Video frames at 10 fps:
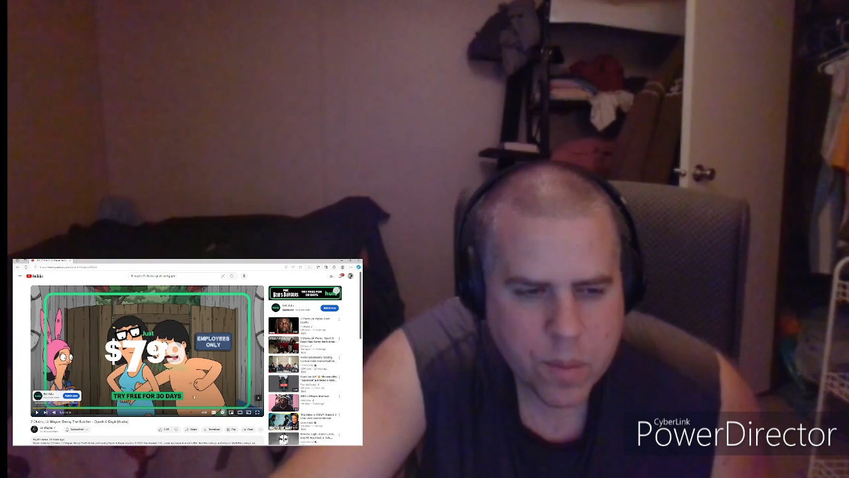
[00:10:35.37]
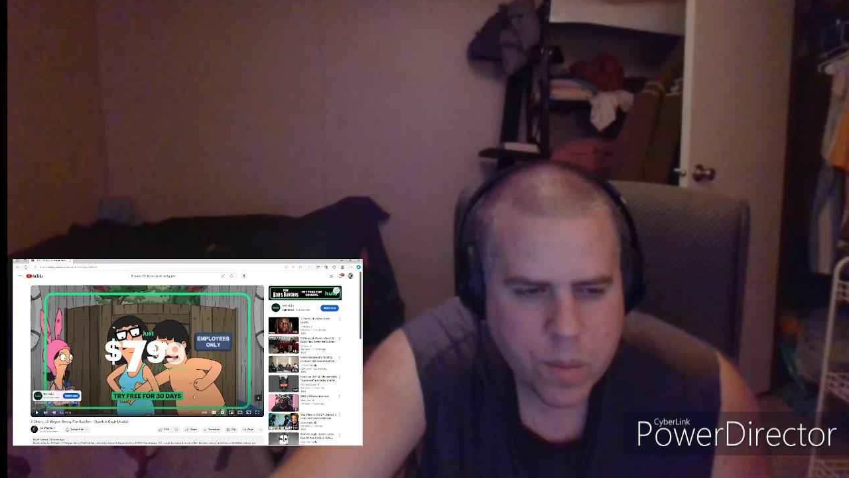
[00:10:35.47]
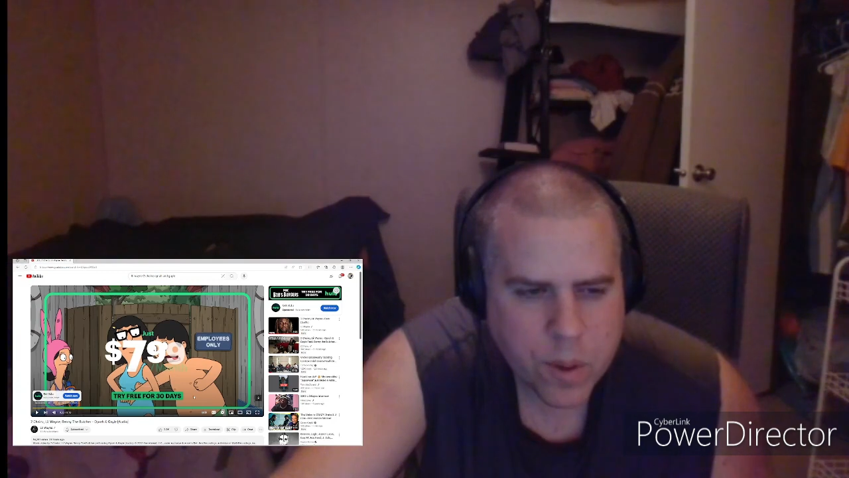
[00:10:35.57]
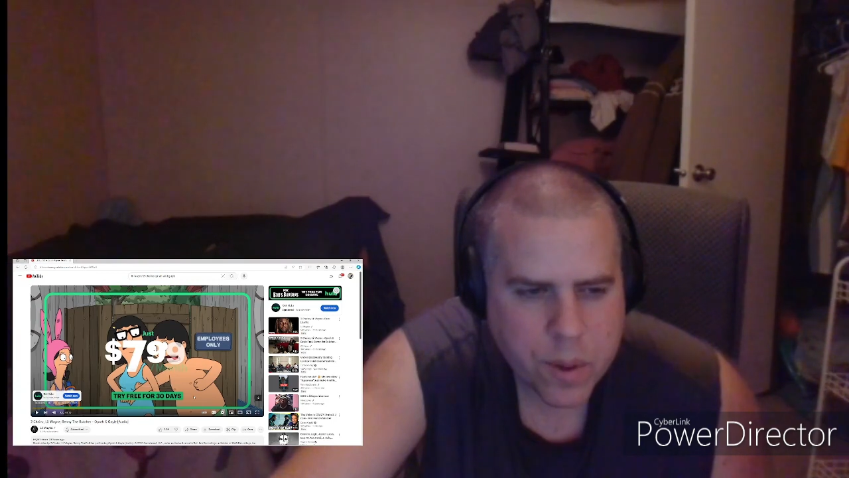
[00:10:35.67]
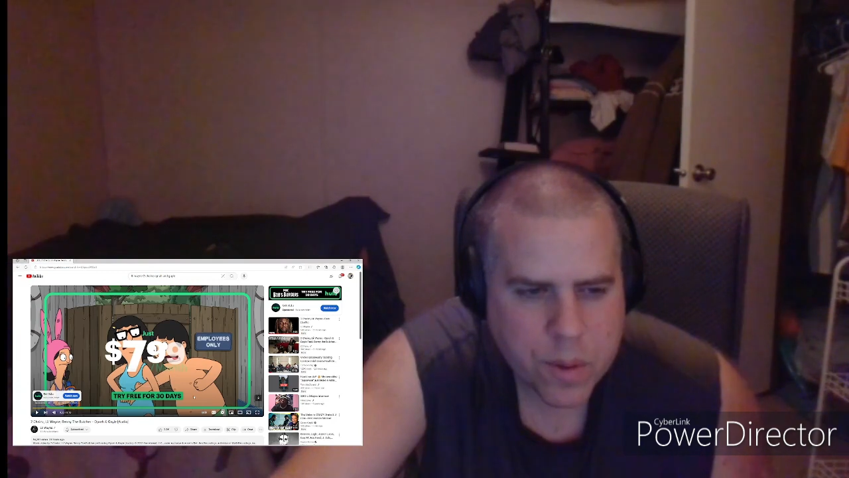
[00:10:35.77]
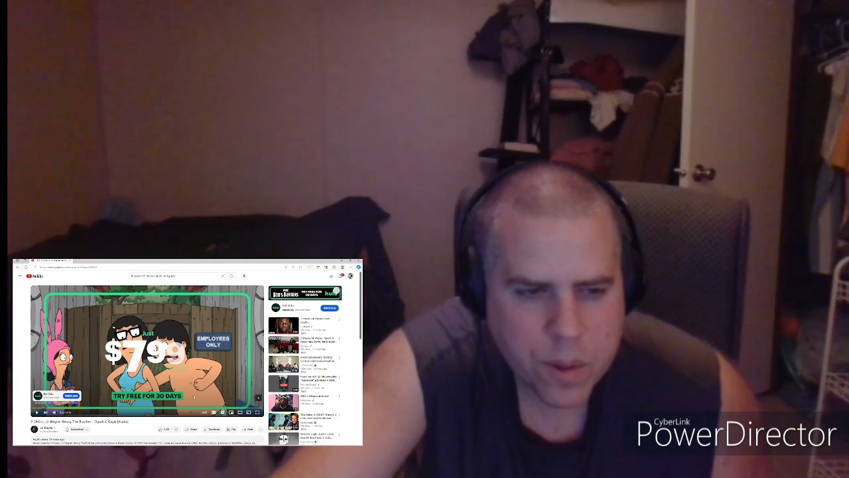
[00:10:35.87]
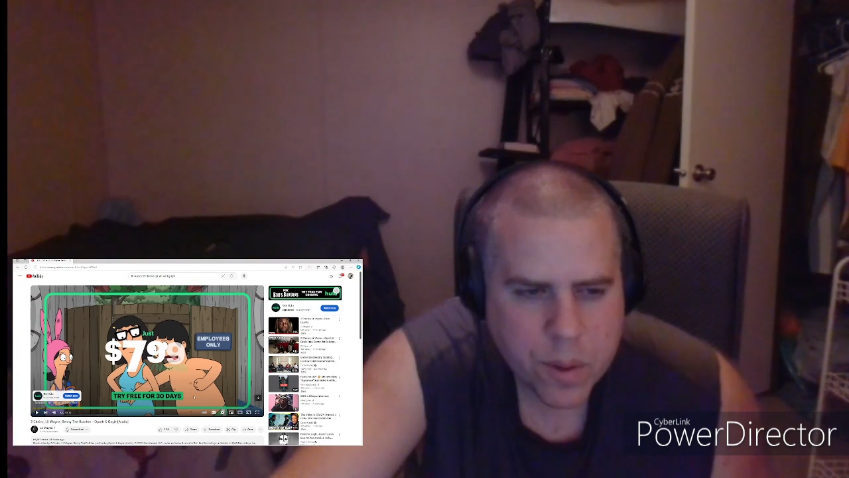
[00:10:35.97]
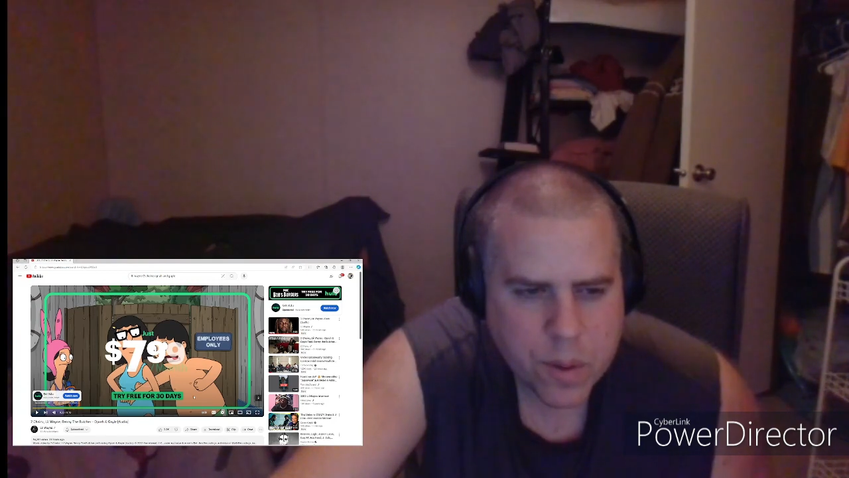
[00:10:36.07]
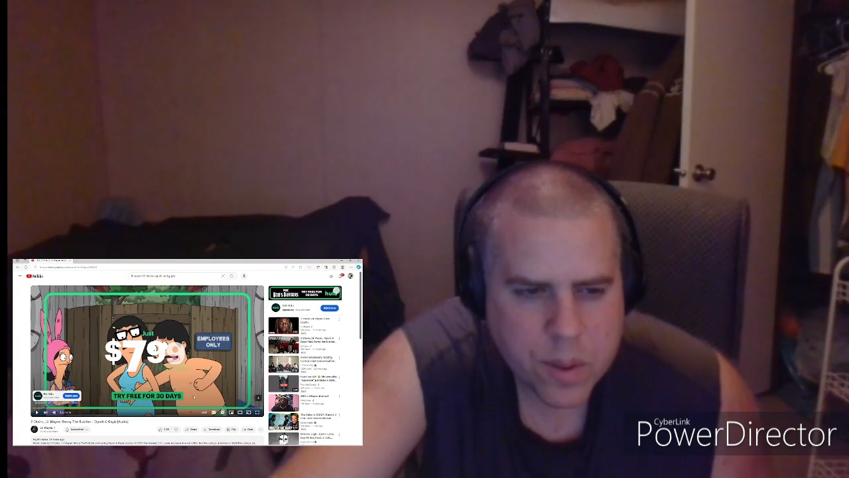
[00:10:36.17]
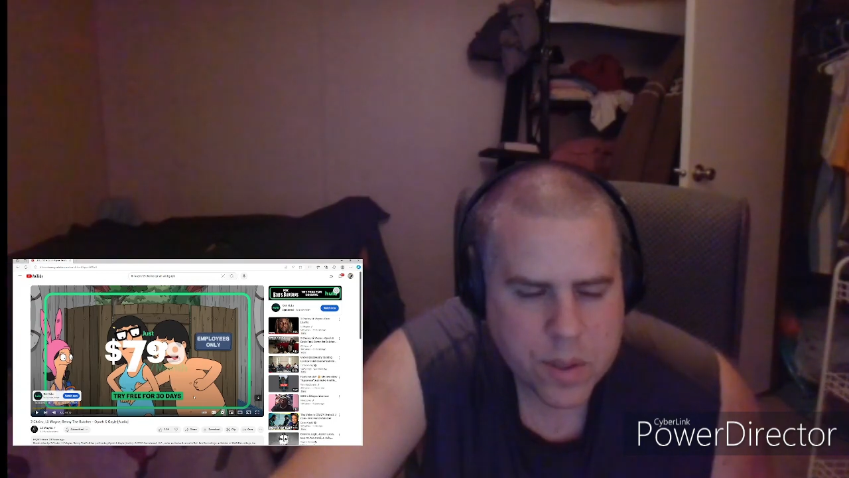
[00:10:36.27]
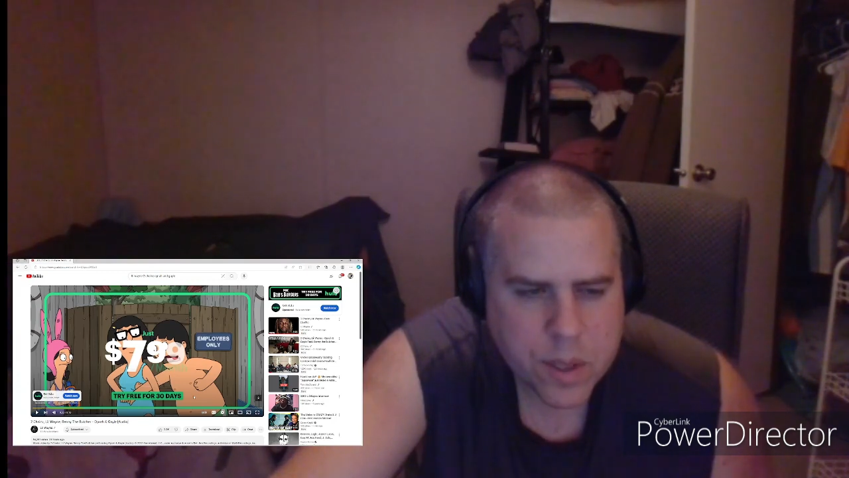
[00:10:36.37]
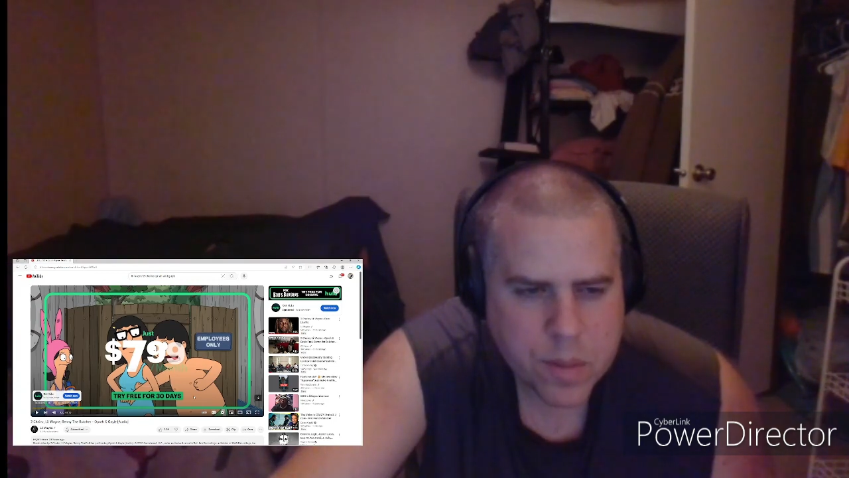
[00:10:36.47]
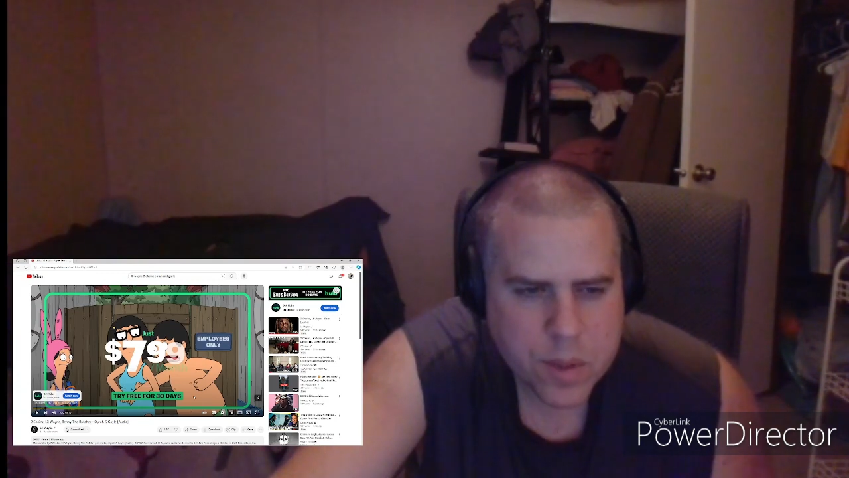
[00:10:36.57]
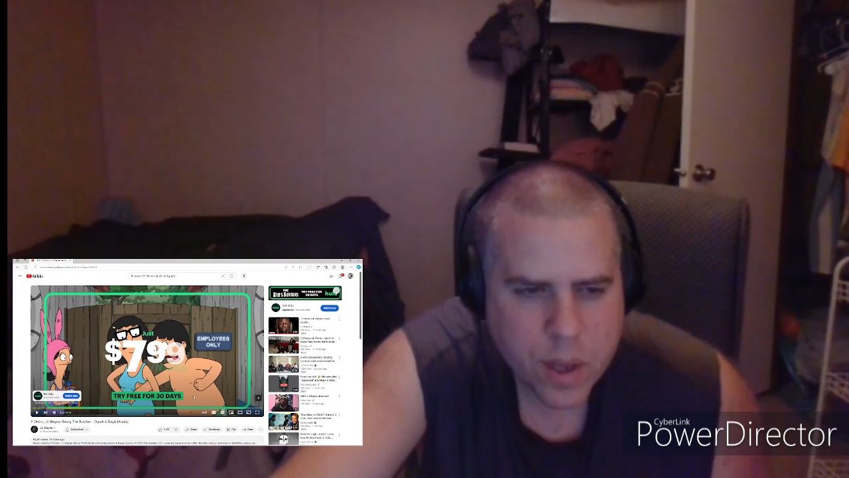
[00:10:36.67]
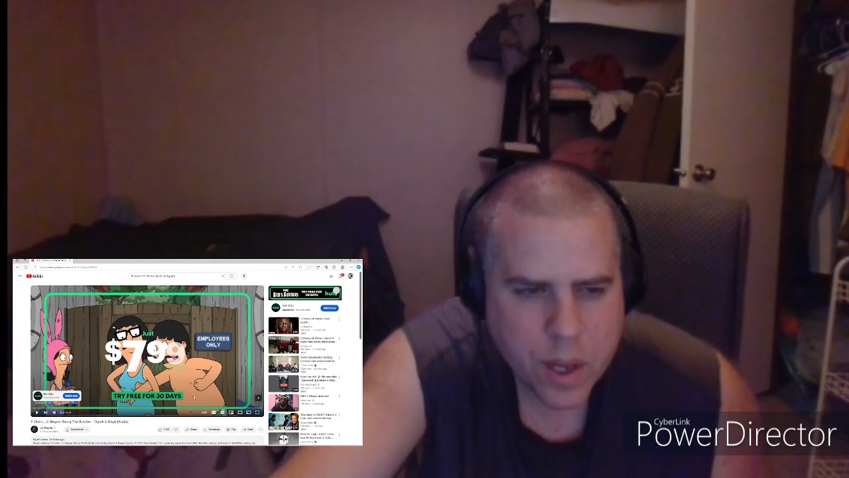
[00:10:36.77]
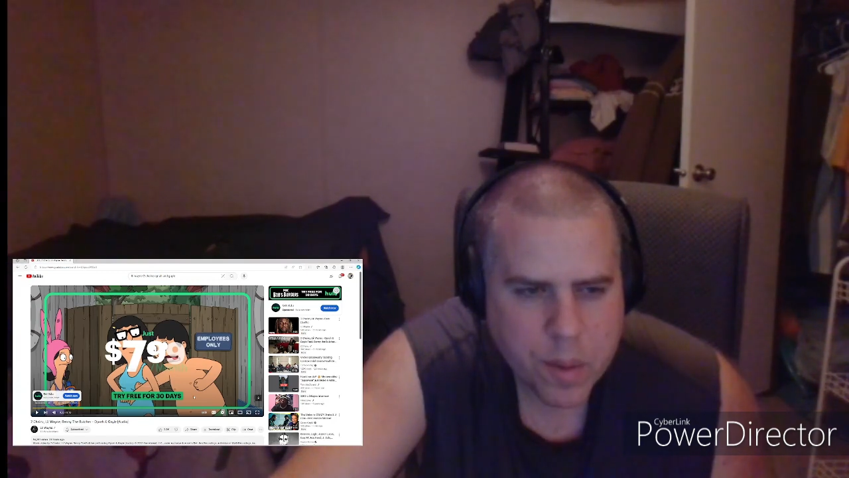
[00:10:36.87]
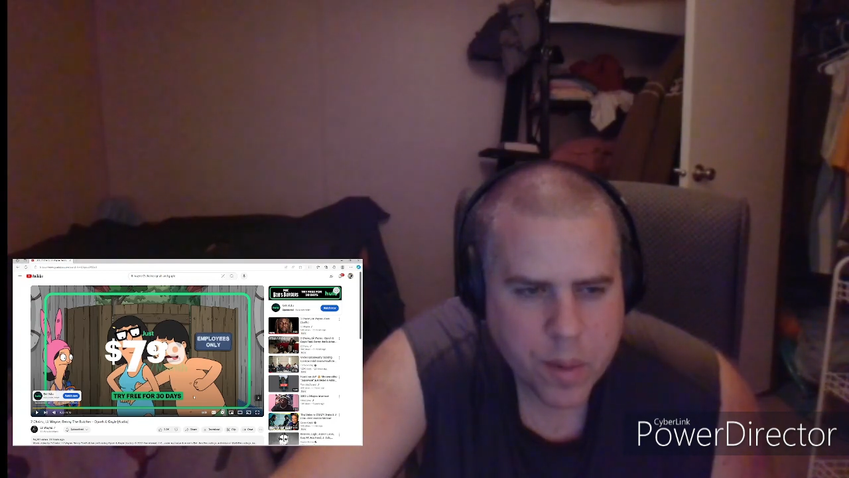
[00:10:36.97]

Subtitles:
one or two, it seems like,